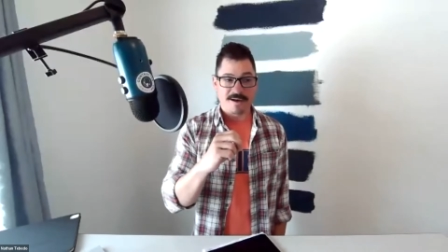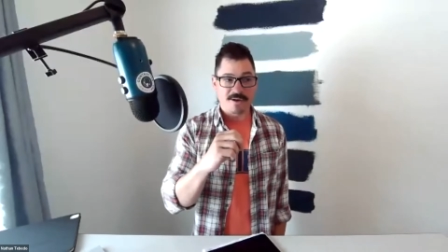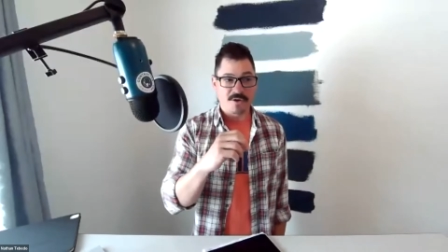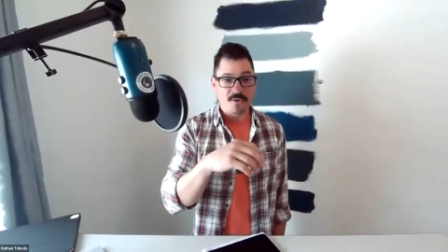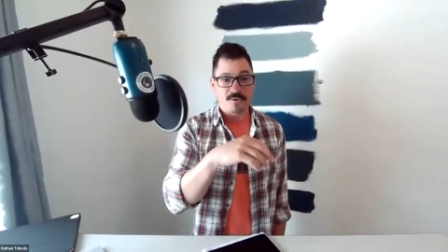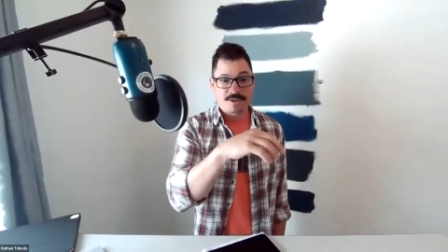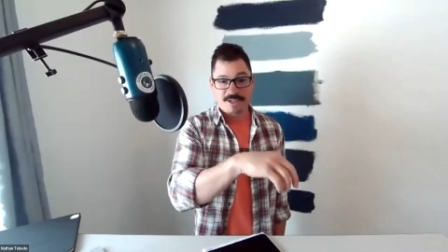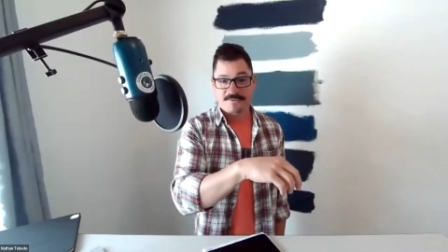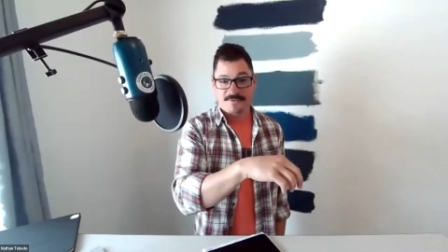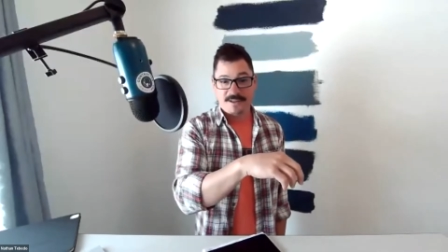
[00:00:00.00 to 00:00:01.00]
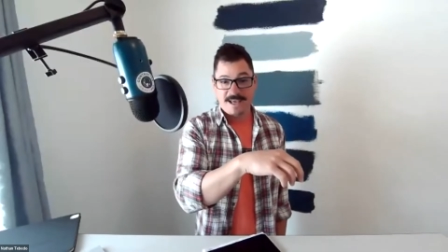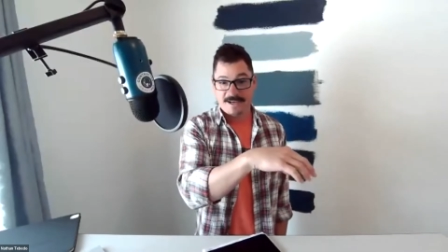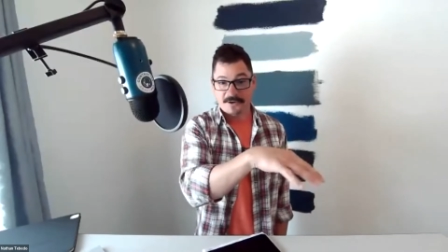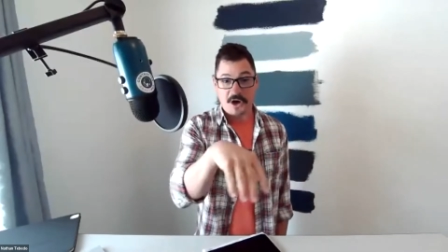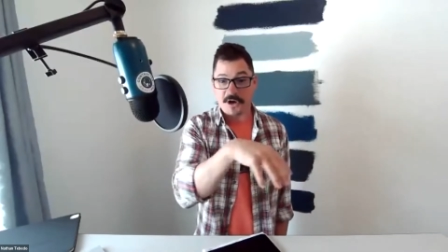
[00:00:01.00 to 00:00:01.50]
go to a Chick-fil-A
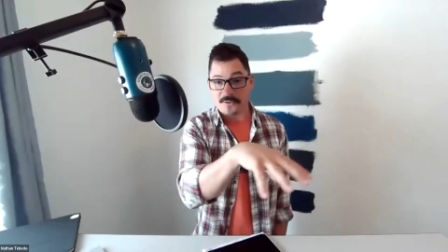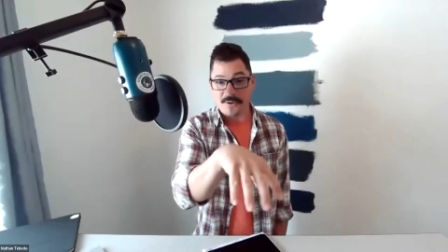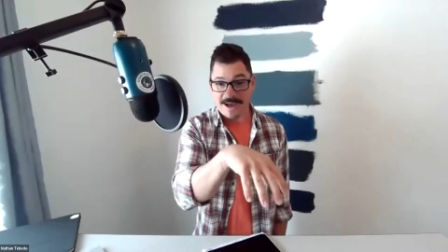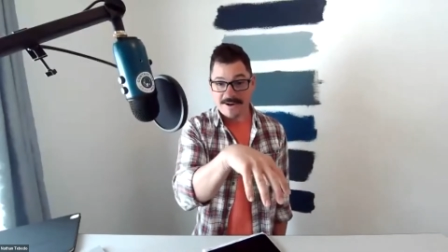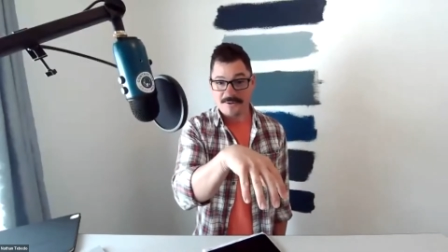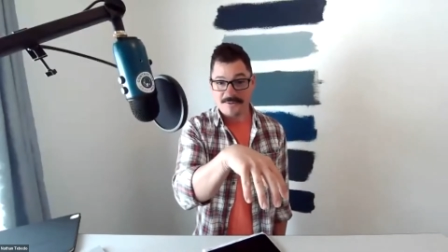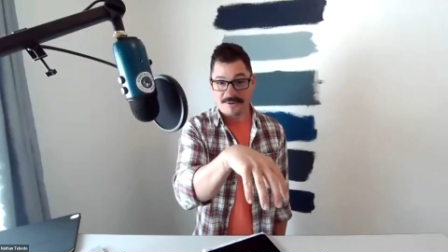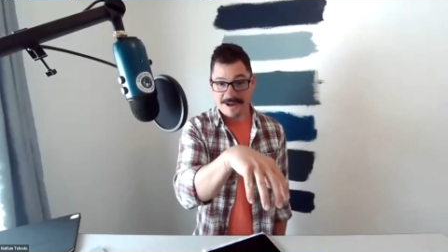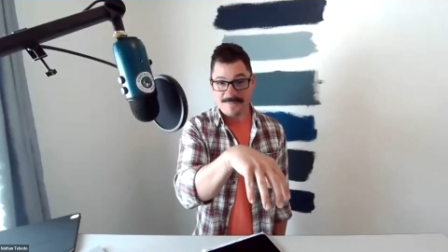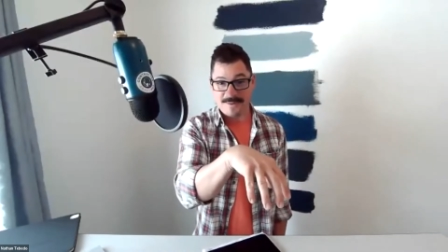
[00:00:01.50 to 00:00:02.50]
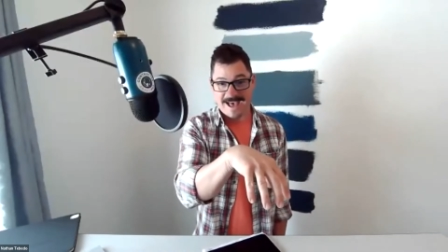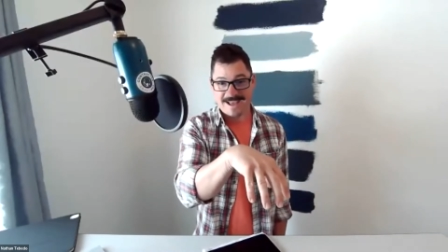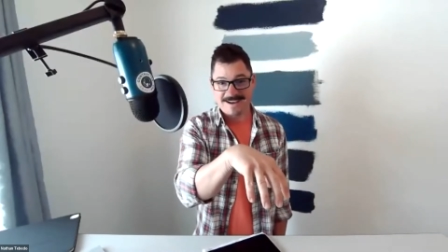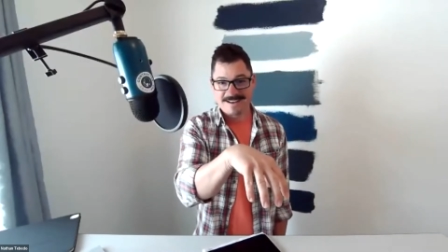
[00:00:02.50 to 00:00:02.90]
in Colorado, where I'm at,